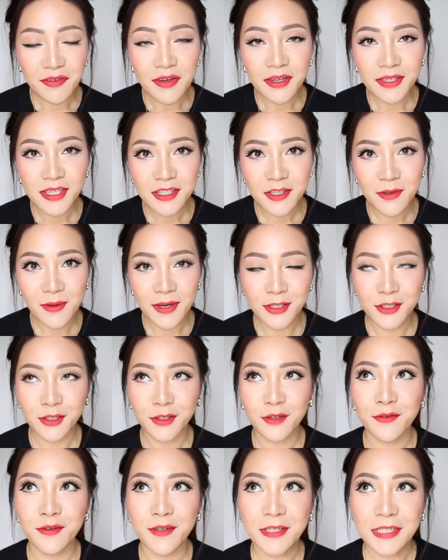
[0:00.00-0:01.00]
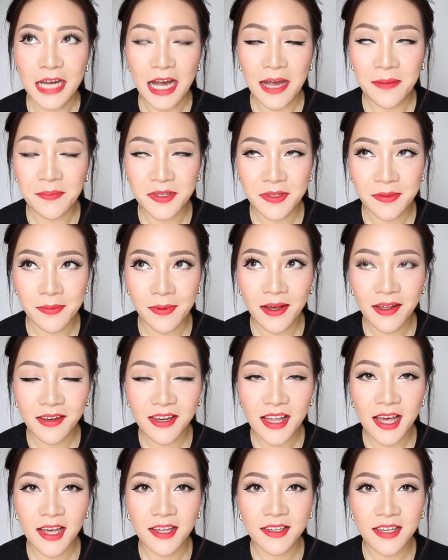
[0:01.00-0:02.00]
I've had this question a few times as
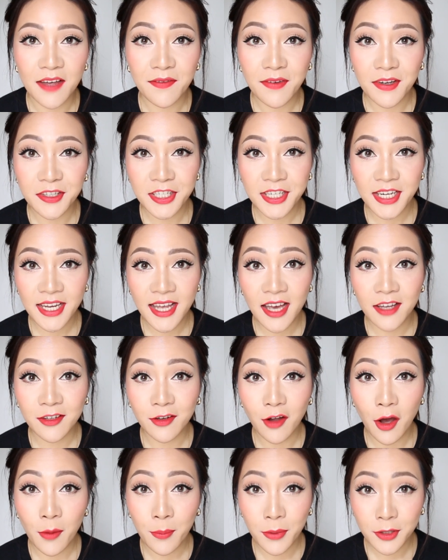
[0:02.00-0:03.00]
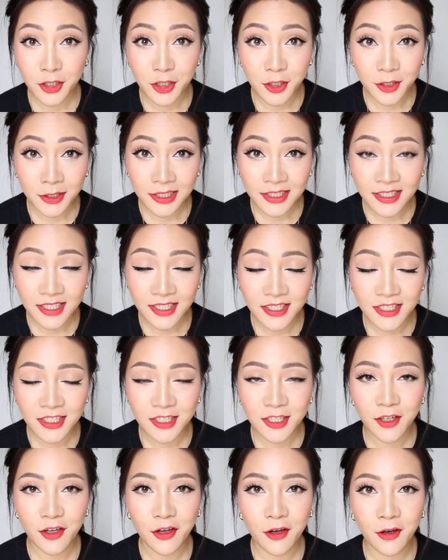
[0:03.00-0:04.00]
well, and I've actually had
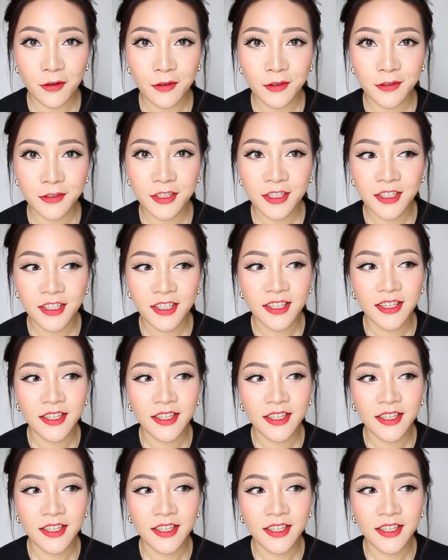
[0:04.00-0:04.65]
opportunities to hold